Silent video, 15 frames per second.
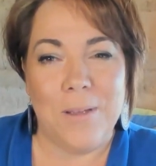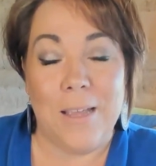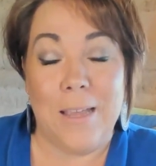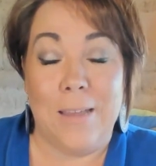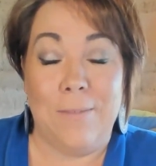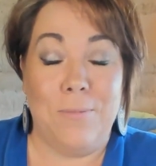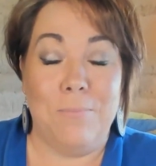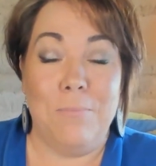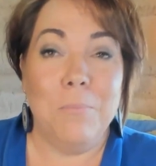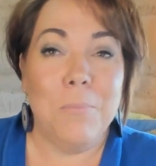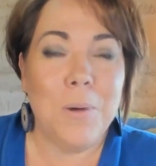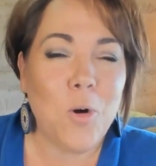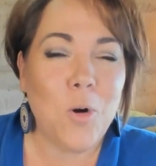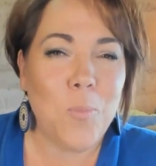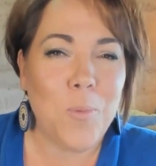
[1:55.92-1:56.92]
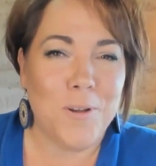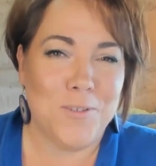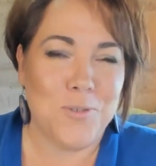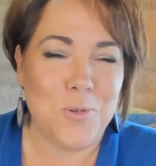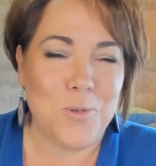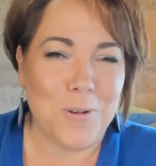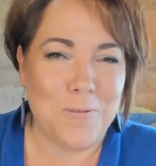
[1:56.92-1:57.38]
even almost
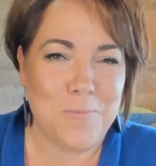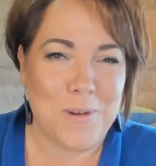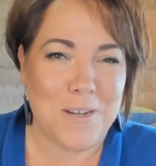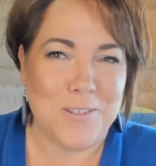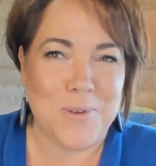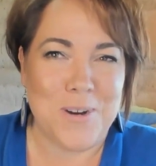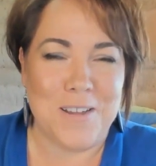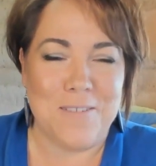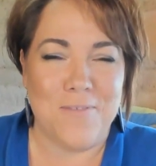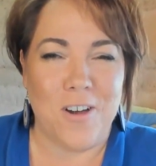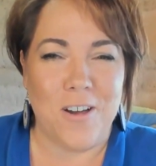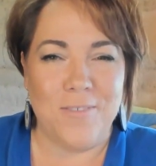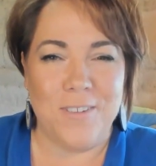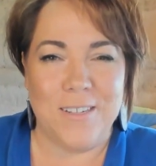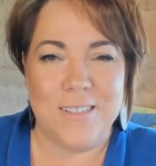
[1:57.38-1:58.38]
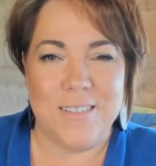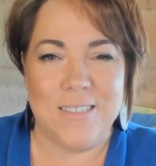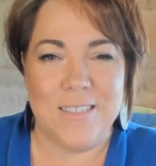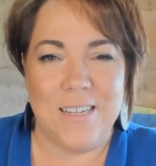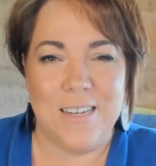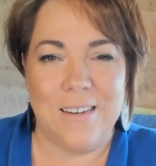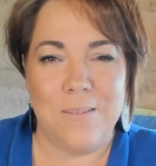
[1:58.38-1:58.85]
all of my 25
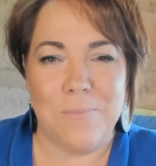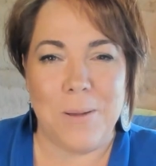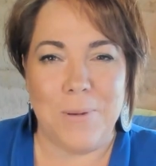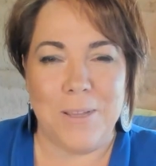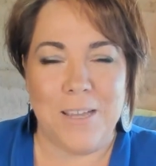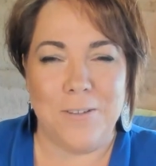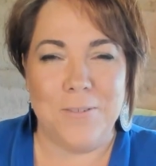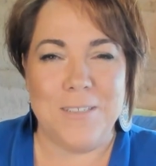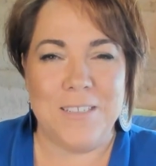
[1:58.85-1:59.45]
years in public health